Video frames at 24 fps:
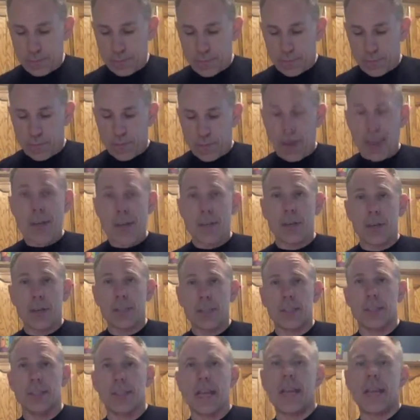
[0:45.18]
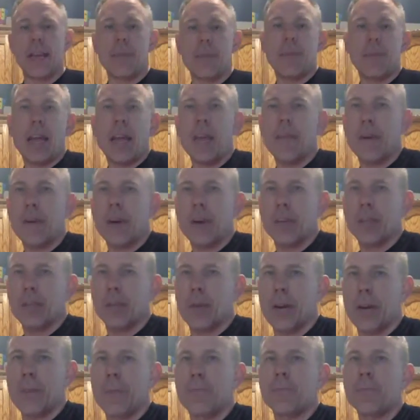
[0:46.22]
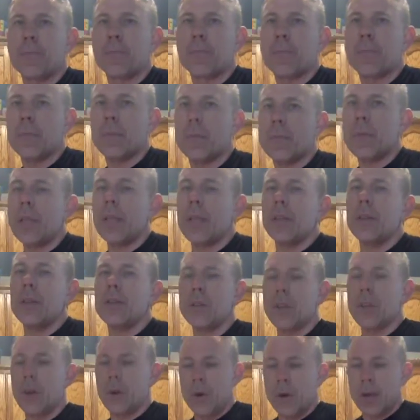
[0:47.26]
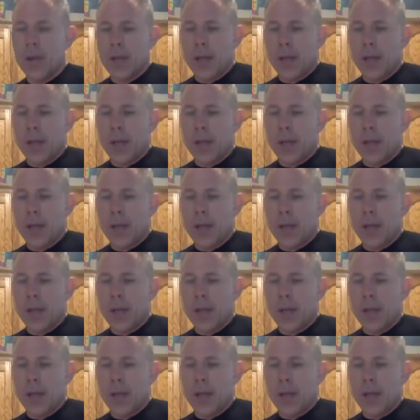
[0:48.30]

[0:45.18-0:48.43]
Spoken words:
famous, is a guy named Dave Osprey. So,